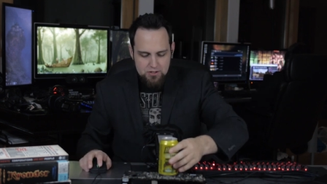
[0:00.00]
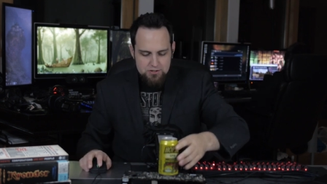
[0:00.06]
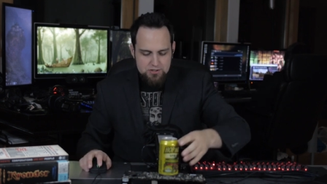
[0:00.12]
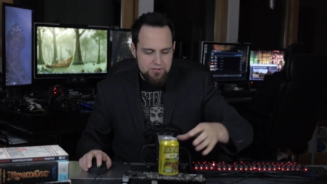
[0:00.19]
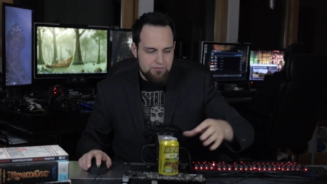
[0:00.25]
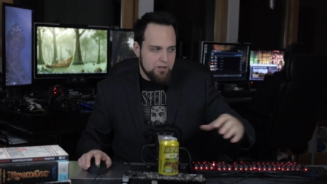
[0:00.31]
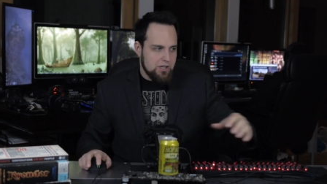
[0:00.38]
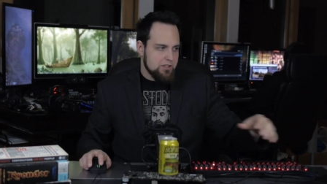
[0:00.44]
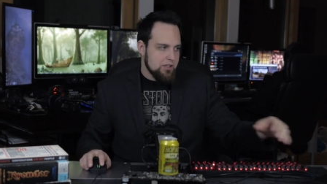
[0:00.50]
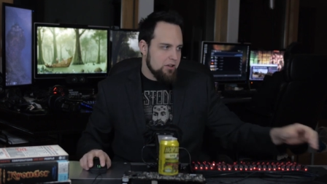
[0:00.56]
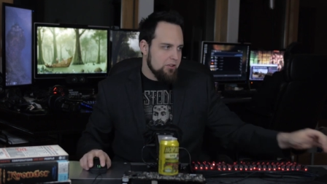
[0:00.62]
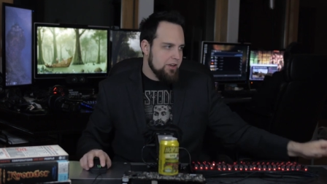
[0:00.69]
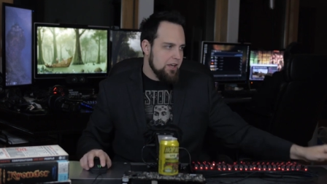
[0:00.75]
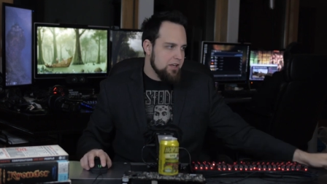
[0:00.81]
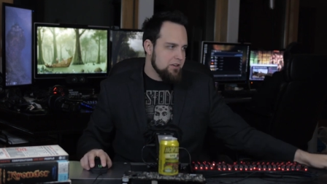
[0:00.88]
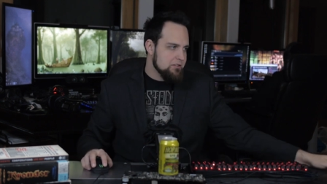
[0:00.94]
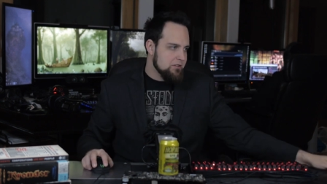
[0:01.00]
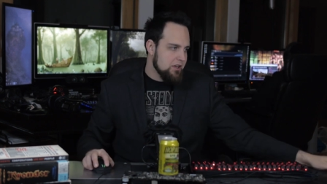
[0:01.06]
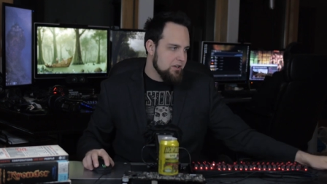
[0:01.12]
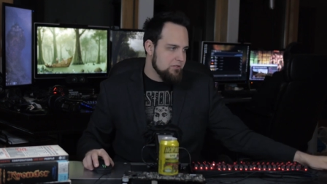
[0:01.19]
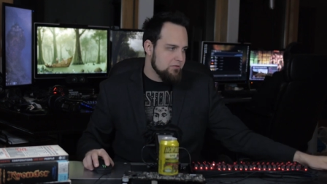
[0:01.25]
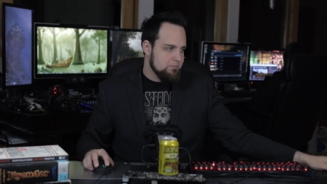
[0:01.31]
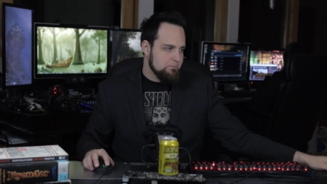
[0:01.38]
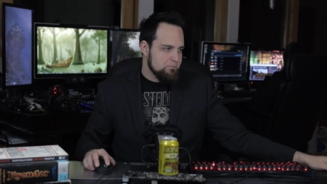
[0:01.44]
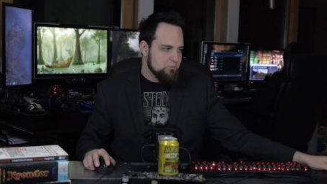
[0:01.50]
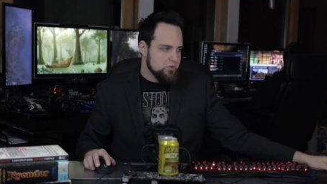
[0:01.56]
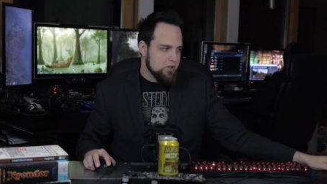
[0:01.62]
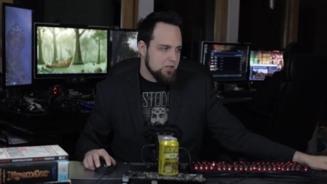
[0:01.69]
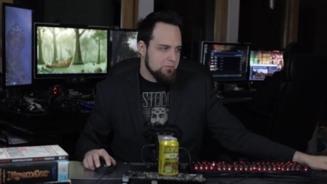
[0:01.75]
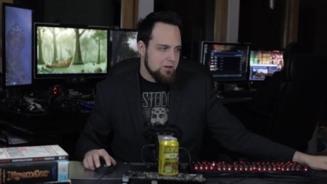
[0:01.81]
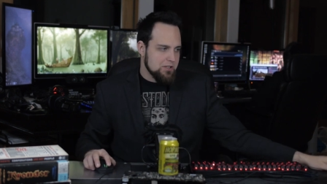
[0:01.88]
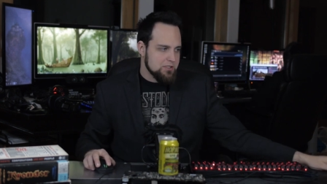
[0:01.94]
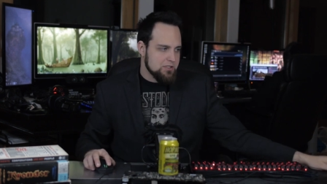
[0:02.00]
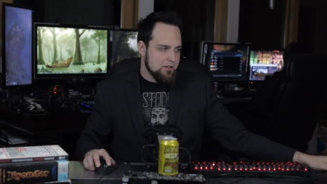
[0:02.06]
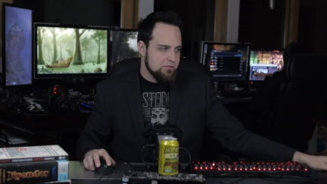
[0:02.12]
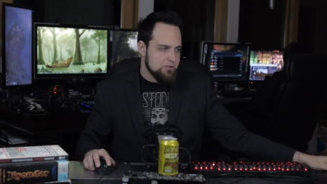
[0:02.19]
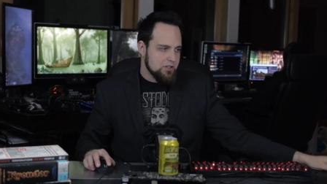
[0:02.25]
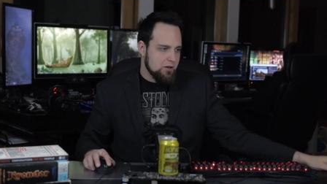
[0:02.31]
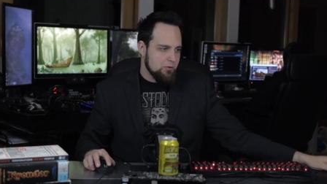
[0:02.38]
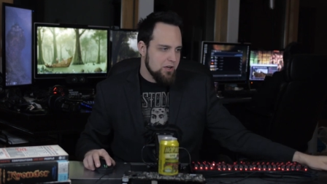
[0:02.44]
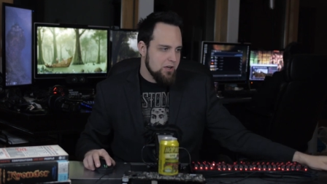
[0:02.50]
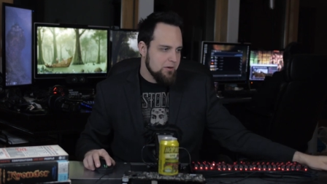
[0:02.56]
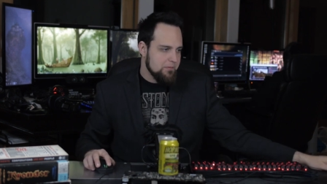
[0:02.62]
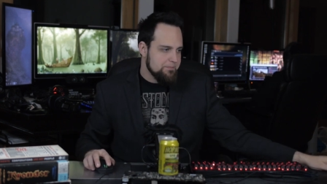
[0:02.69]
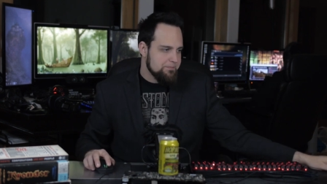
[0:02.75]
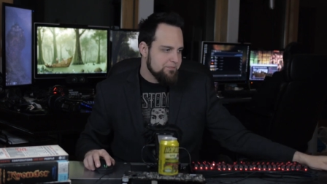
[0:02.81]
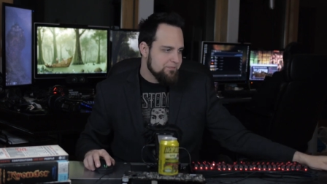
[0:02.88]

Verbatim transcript: let's just forget the holiday and, and talk about stuff, shall we?